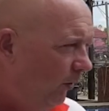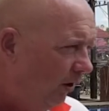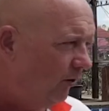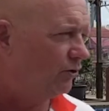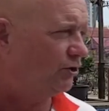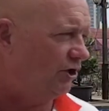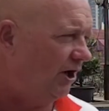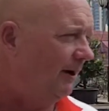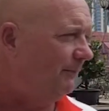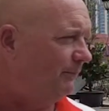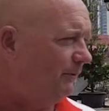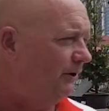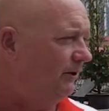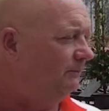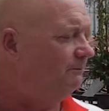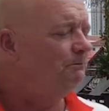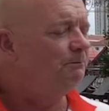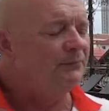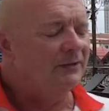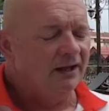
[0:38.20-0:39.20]
world
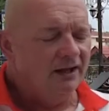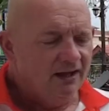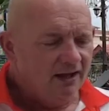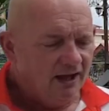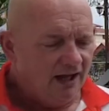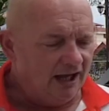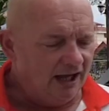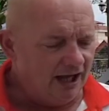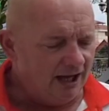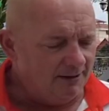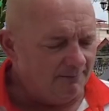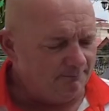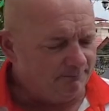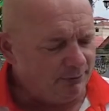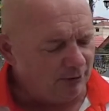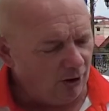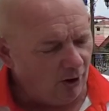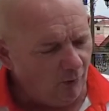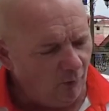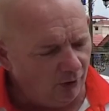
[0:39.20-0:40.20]
champion. Yeah.
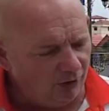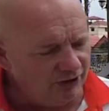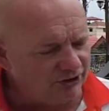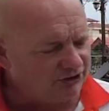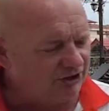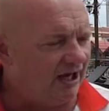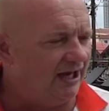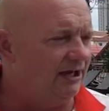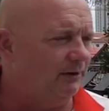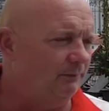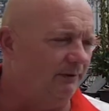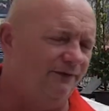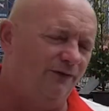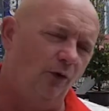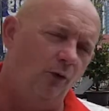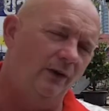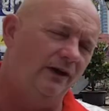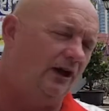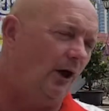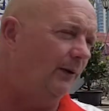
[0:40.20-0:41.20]
But I want to take,
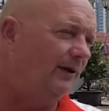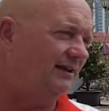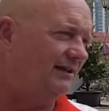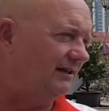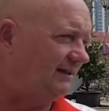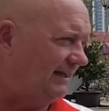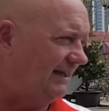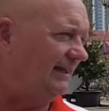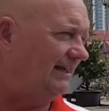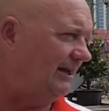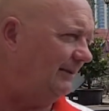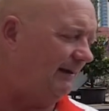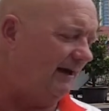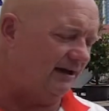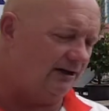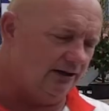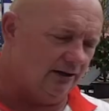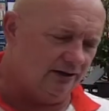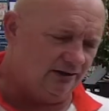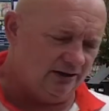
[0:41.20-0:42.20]
before we go into detail
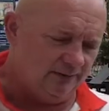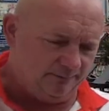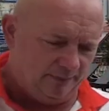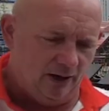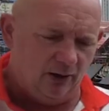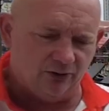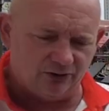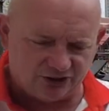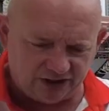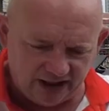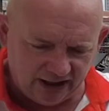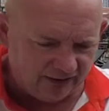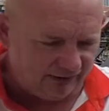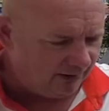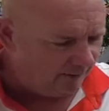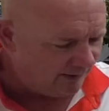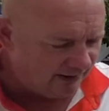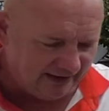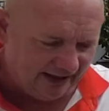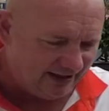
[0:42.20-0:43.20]
about your belts here,
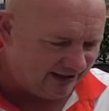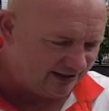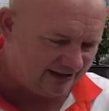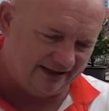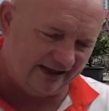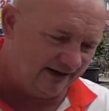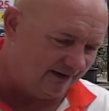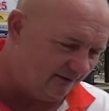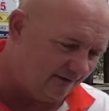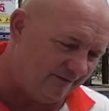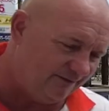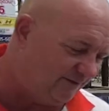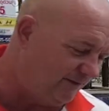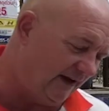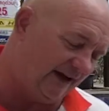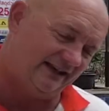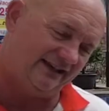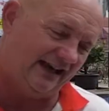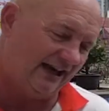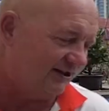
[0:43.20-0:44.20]
and I mean, they're
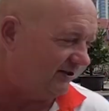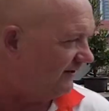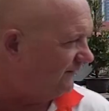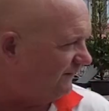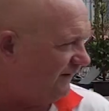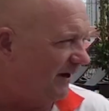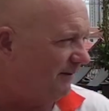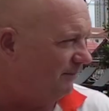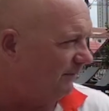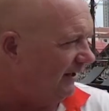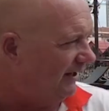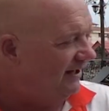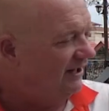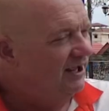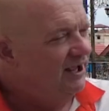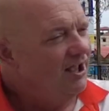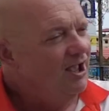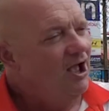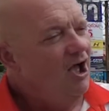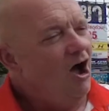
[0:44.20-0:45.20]
fantastic, fair play.
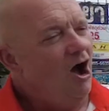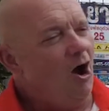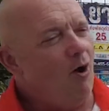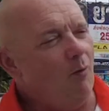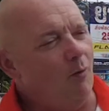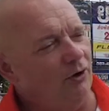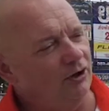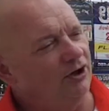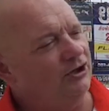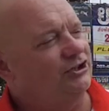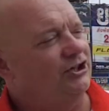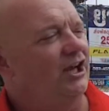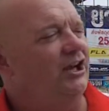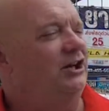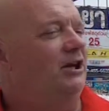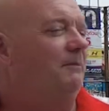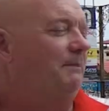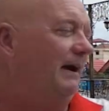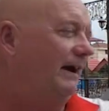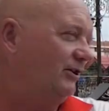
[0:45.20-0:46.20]
I want to
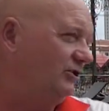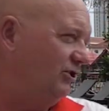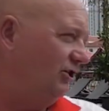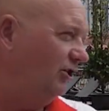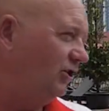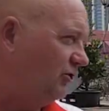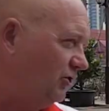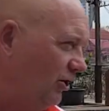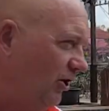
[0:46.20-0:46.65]
take you back to your